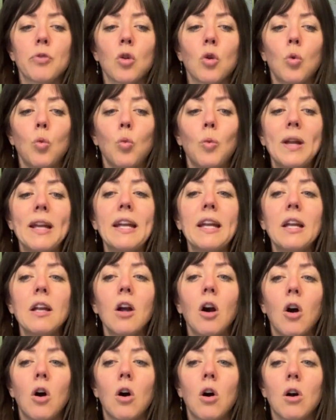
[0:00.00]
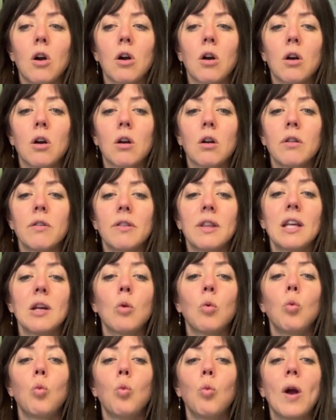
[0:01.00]
we are the
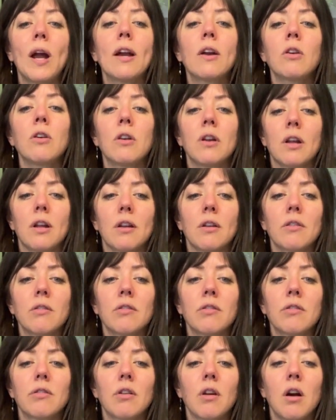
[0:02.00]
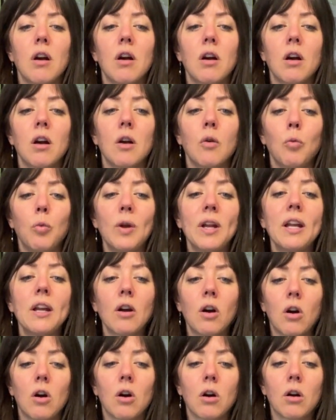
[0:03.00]
awareness, we
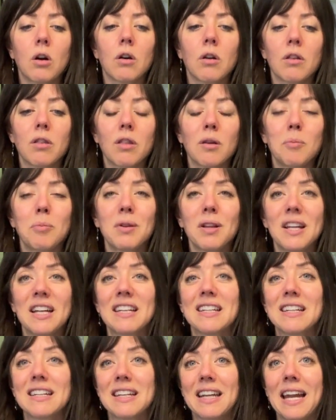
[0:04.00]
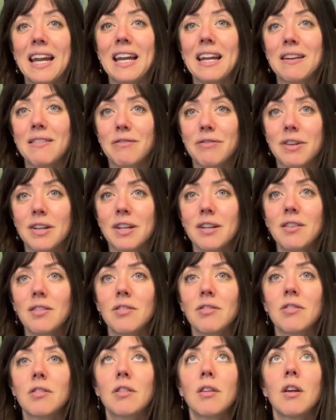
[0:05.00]
are the blank
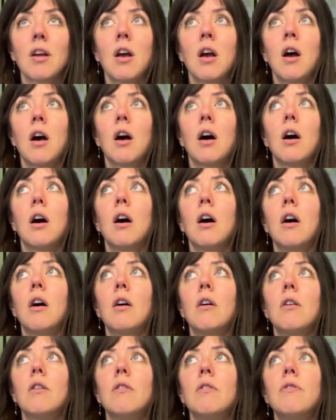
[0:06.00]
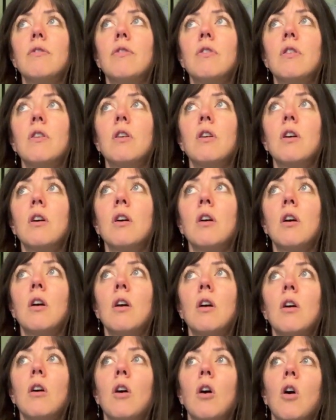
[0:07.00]
canvas of
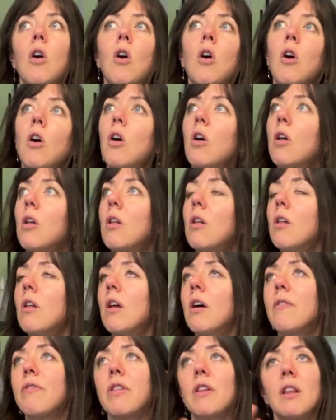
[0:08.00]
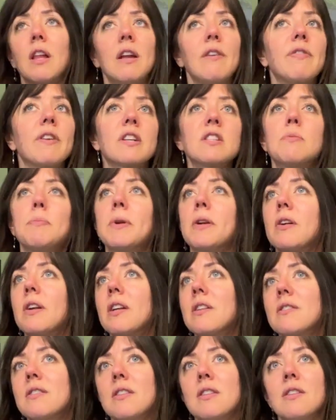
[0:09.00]
all of the life
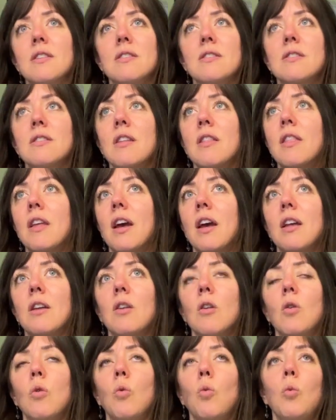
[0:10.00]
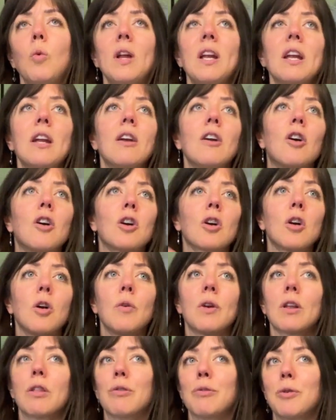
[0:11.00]
experiences that we are
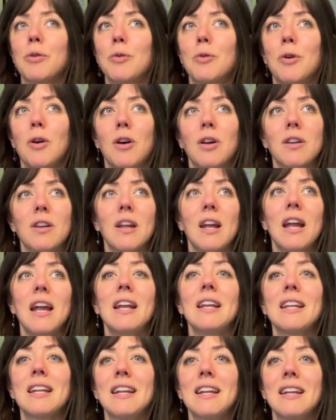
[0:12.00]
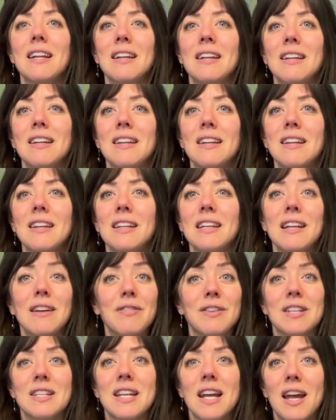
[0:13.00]
going through on any
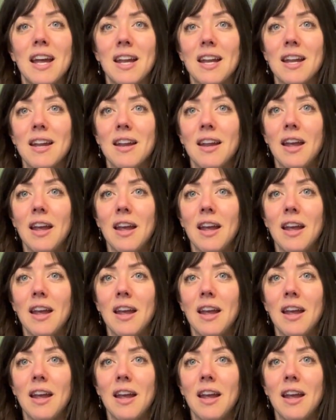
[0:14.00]
given day.